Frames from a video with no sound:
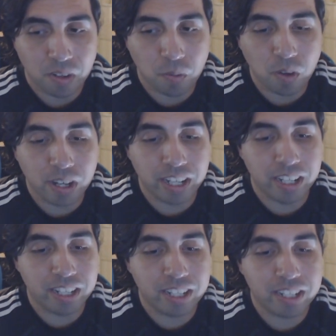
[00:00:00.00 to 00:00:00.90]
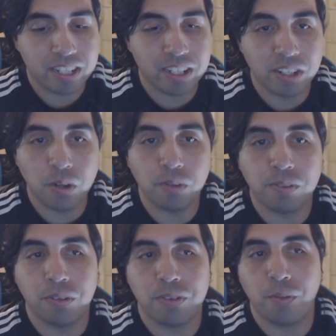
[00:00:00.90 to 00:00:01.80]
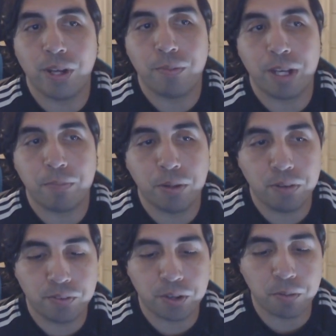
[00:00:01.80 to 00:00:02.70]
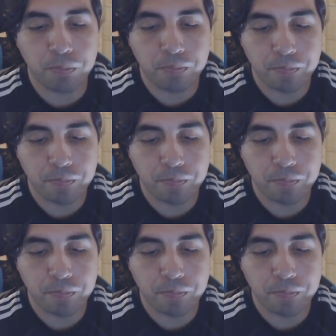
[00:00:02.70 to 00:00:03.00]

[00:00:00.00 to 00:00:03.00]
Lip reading: wanted to know if there was a way to make perfume.